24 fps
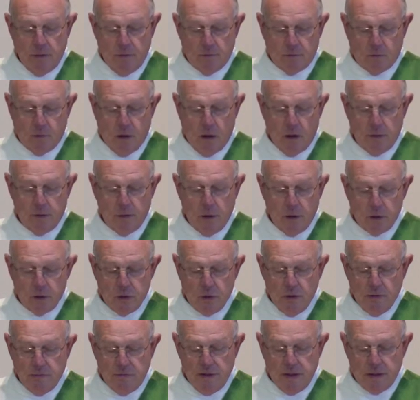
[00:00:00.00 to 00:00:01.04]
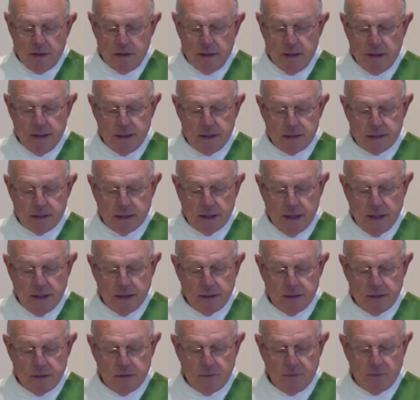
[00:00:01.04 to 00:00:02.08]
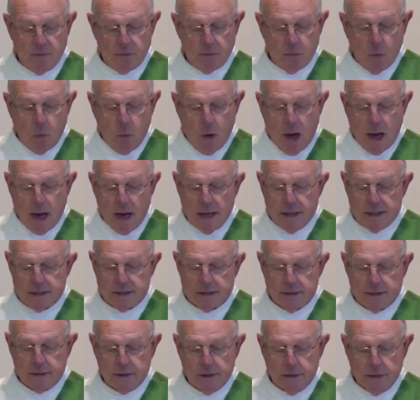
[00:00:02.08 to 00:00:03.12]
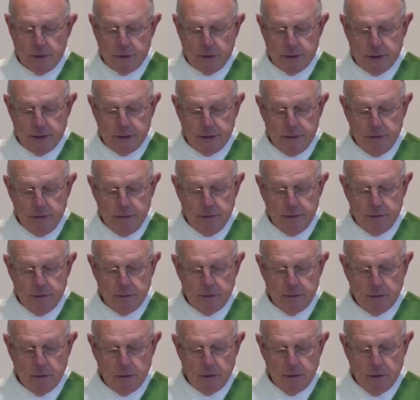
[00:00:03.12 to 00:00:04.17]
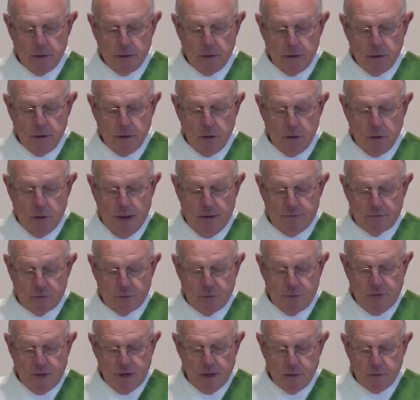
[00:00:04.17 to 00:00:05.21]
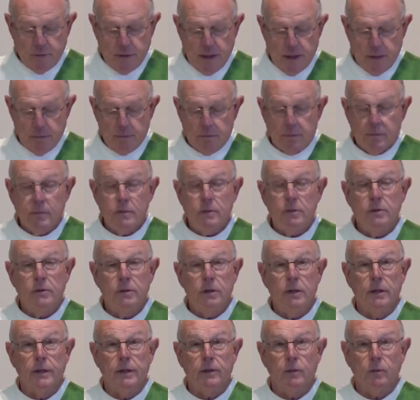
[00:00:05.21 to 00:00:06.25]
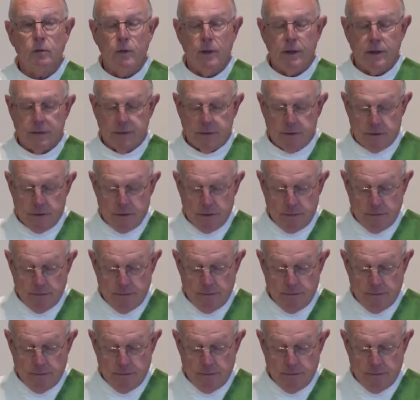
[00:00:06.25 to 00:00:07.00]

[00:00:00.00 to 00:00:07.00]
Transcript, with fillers: For although you have hidden these things from the wise and the learned, you have revealed them to little ones.